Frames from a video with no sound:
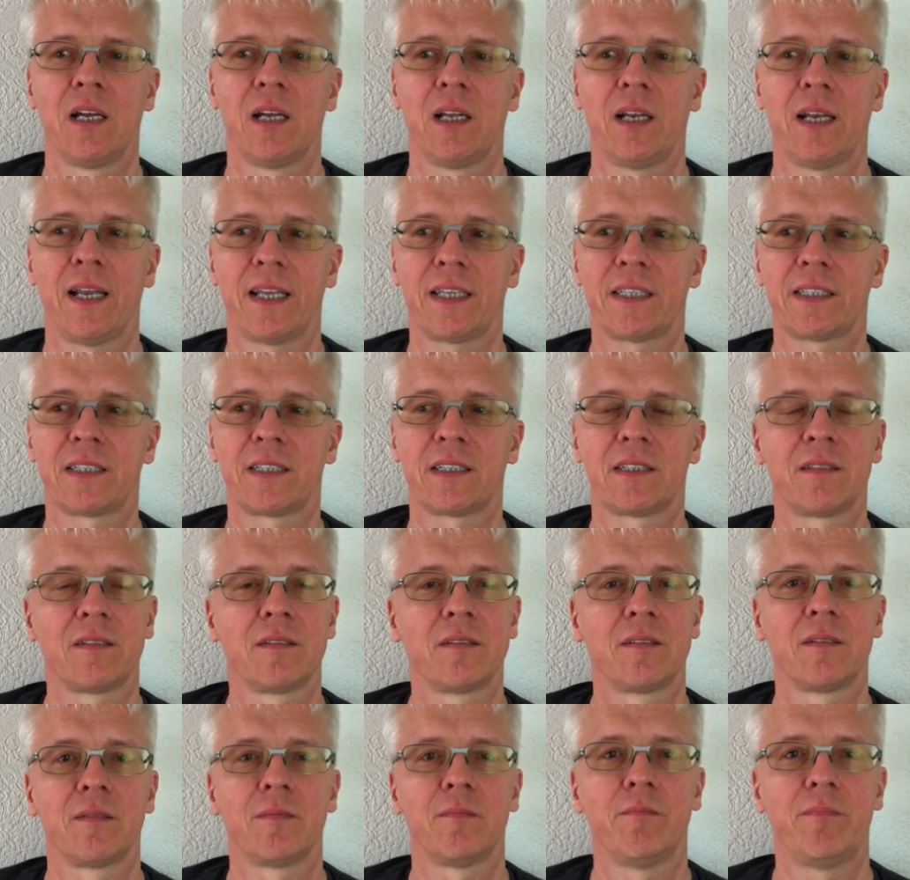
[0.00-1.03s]
Let's
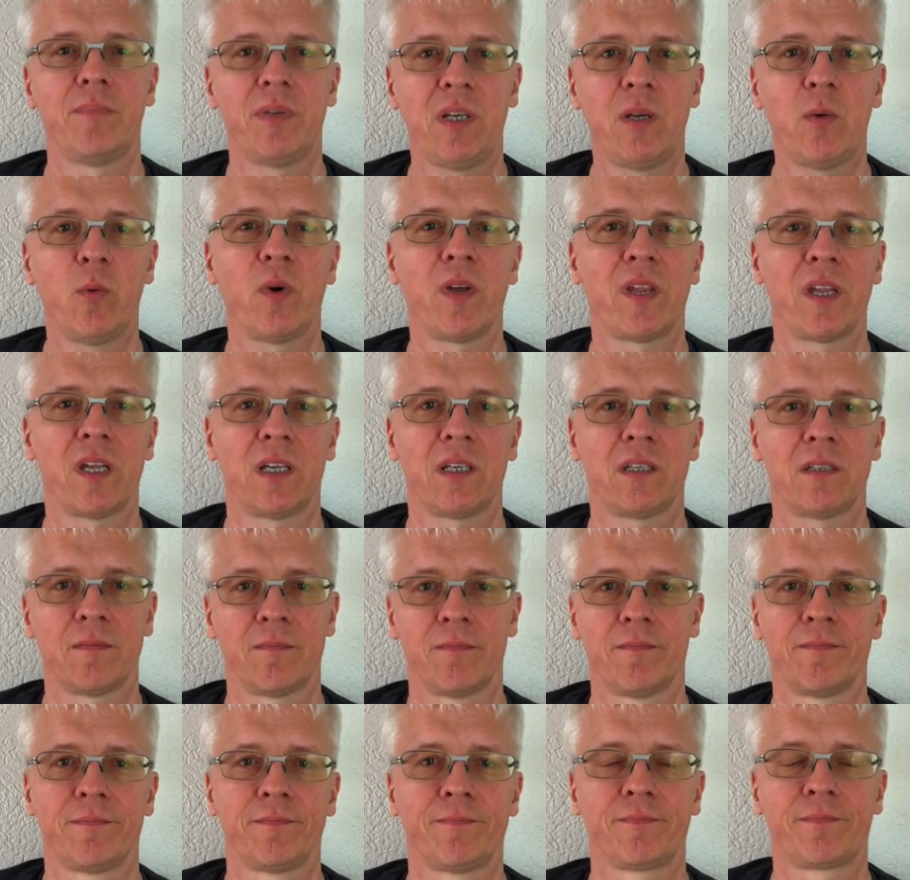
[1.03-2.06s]
be with it.
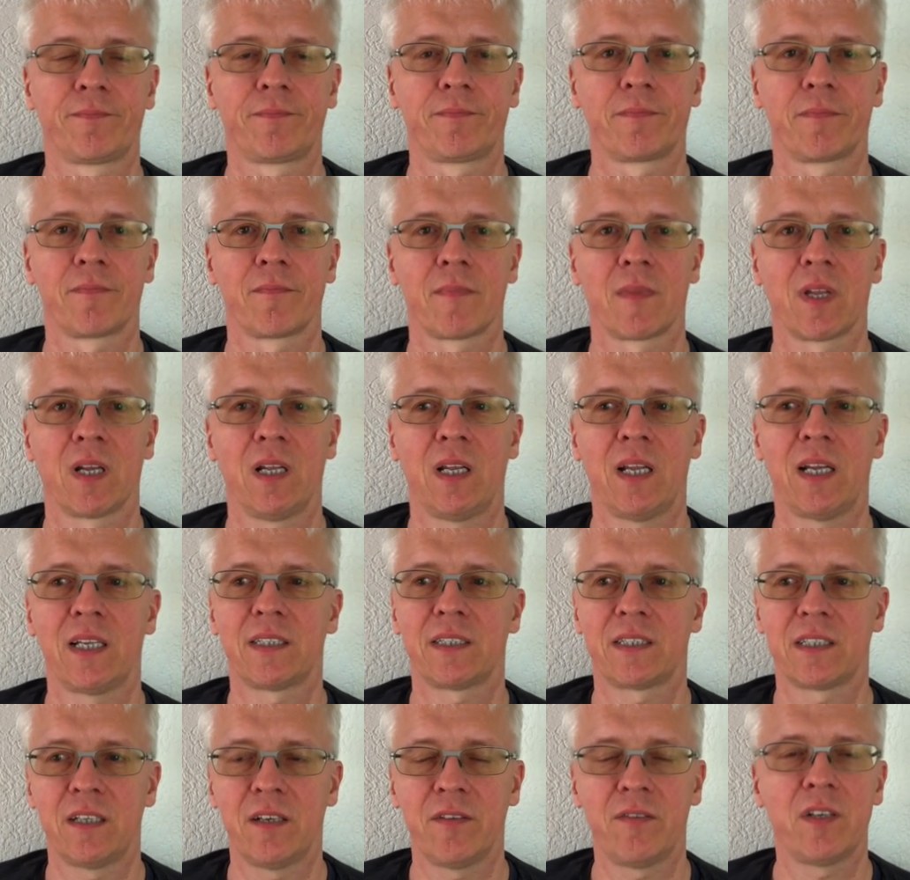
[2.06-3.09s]
Let's
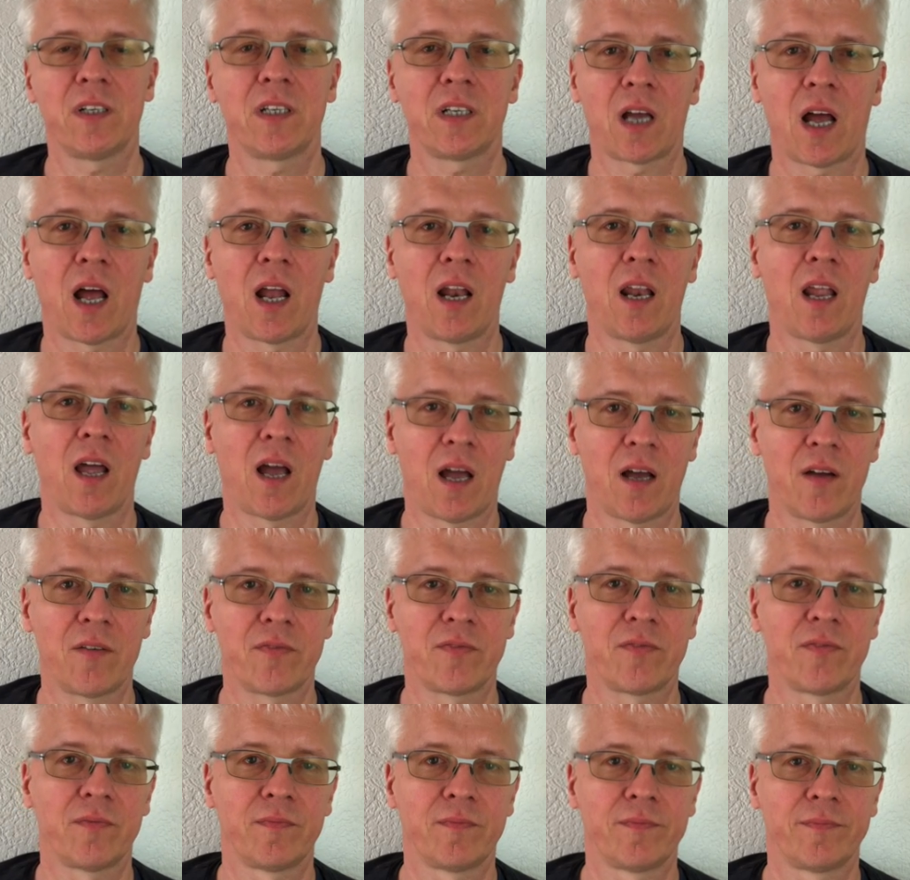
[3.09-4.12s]
give it our love
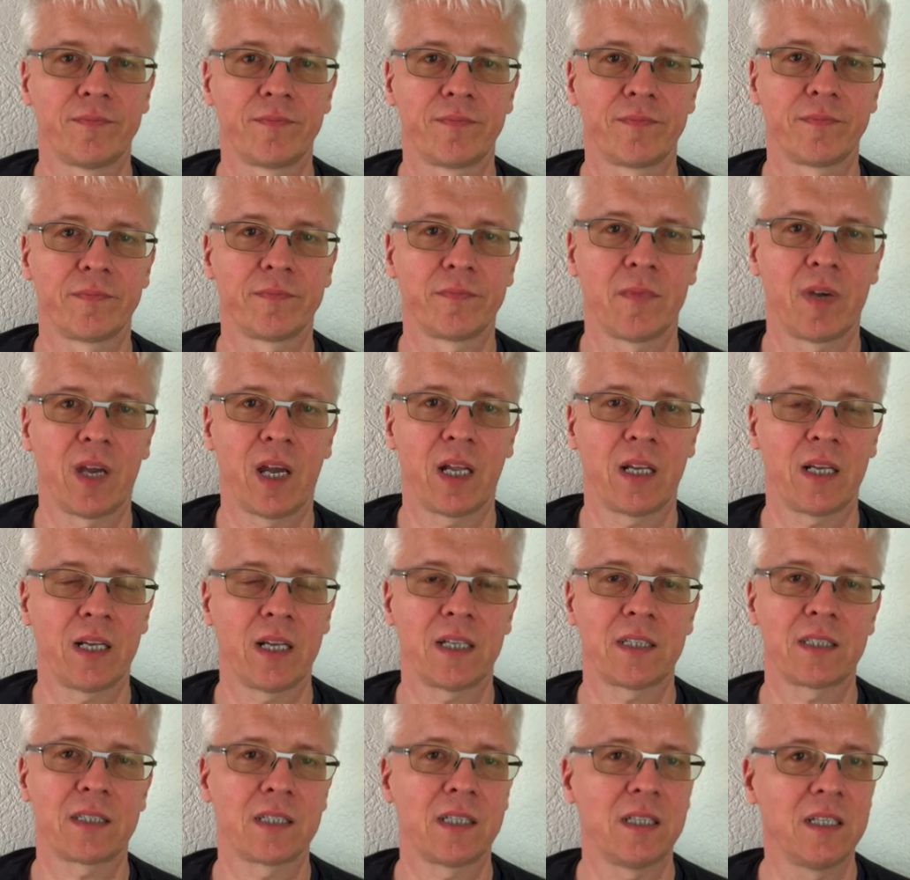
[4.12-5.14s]
and
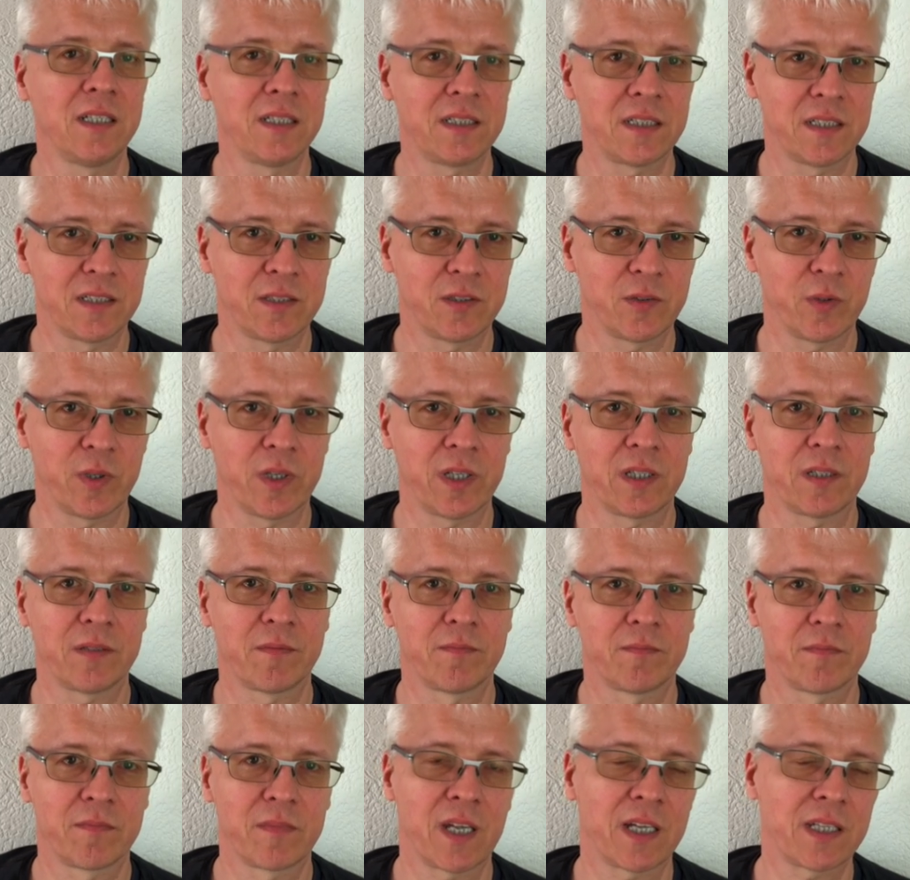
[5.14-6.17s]
let's listen to it.
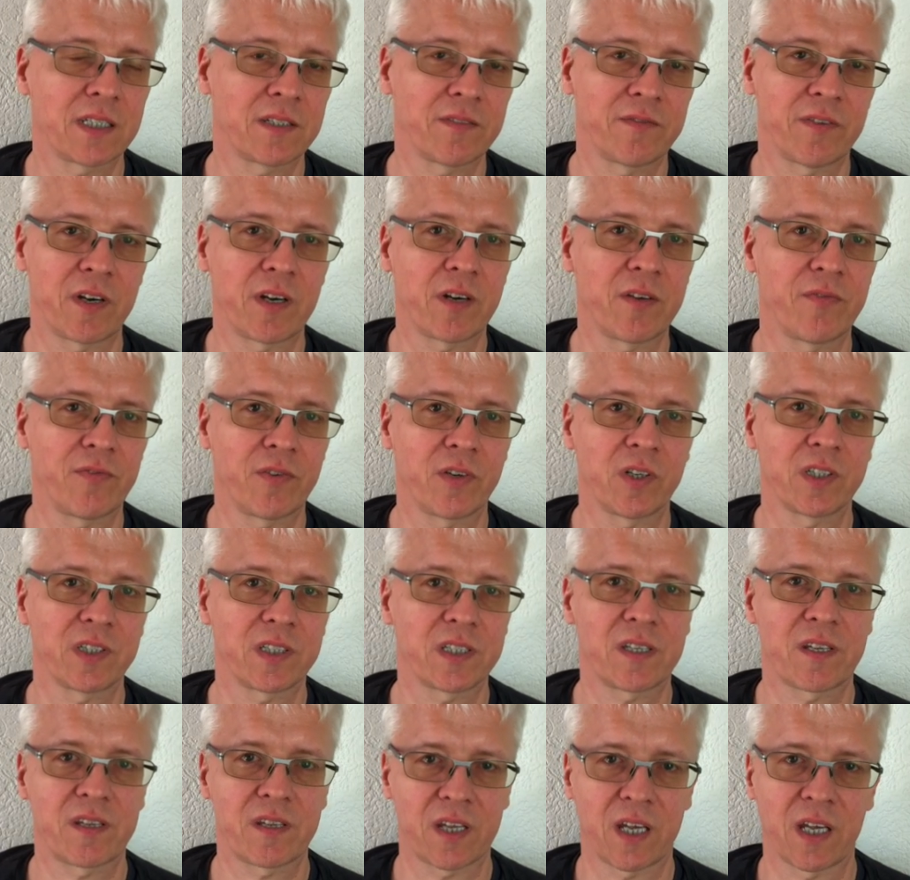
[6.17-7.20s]
That's the very first
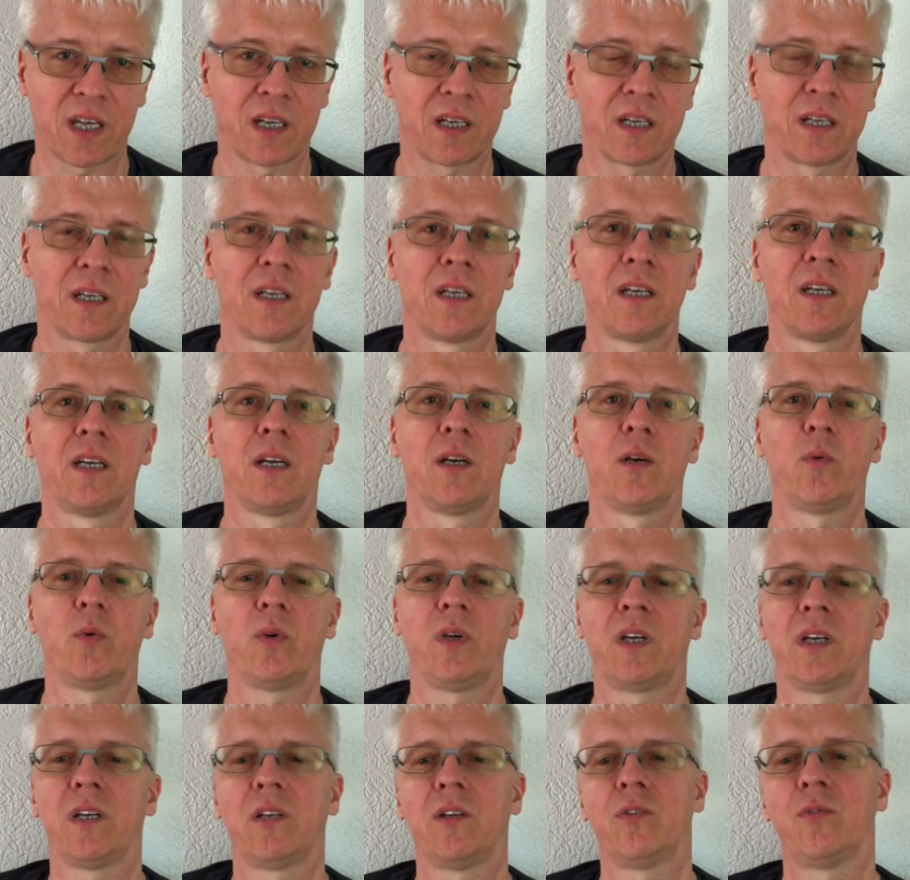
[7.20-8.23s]
thing we
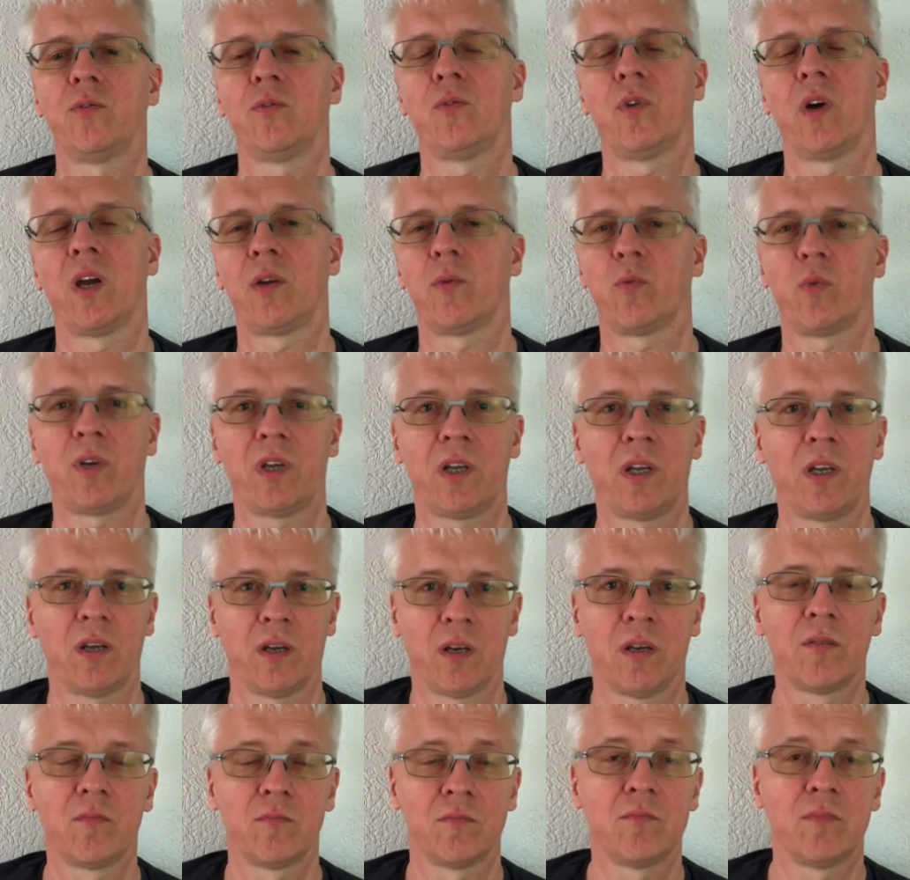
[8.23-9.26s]
can do and we
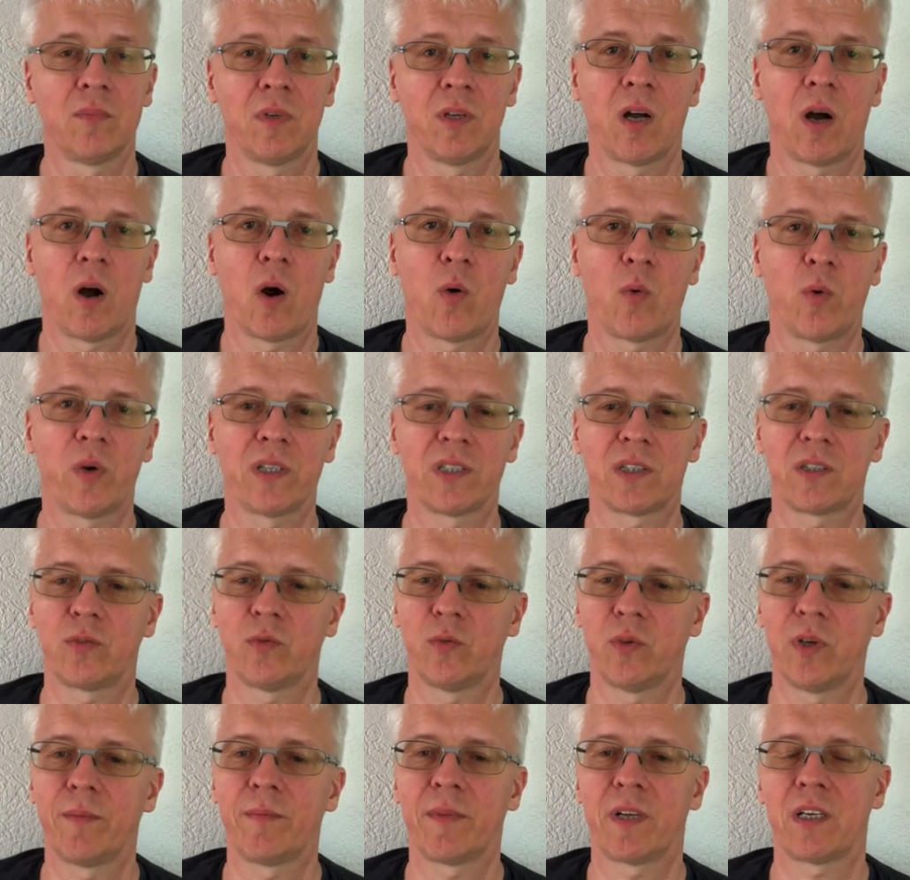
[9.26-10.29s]
always do
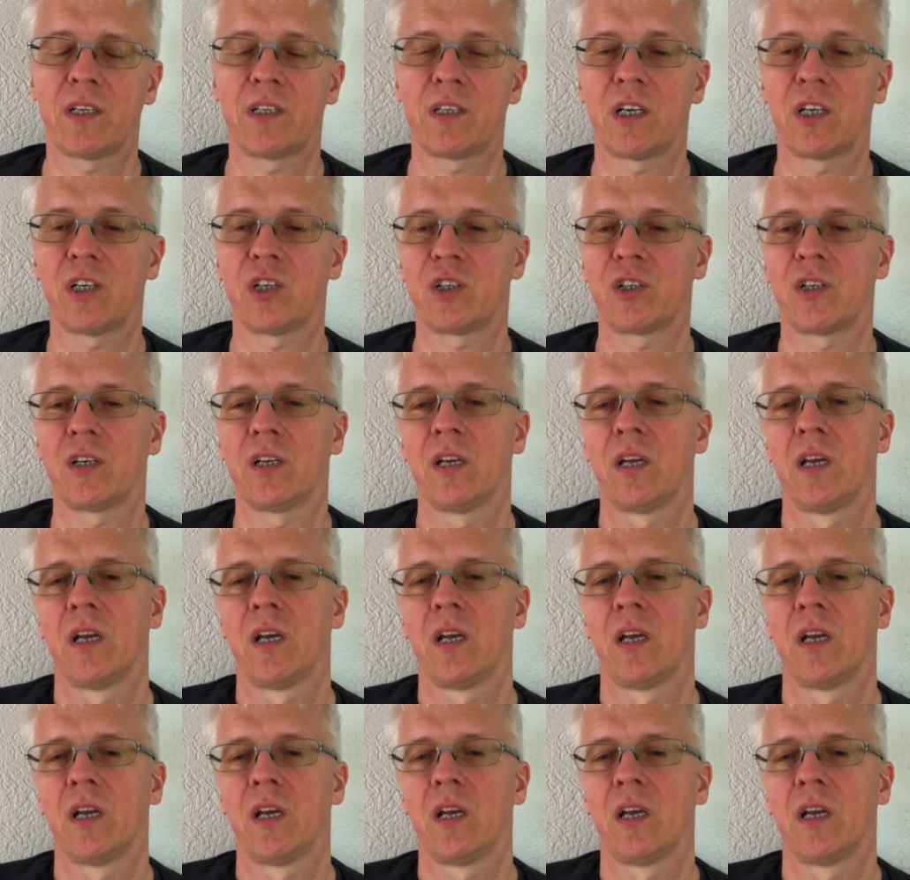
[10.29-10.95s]
in meditation.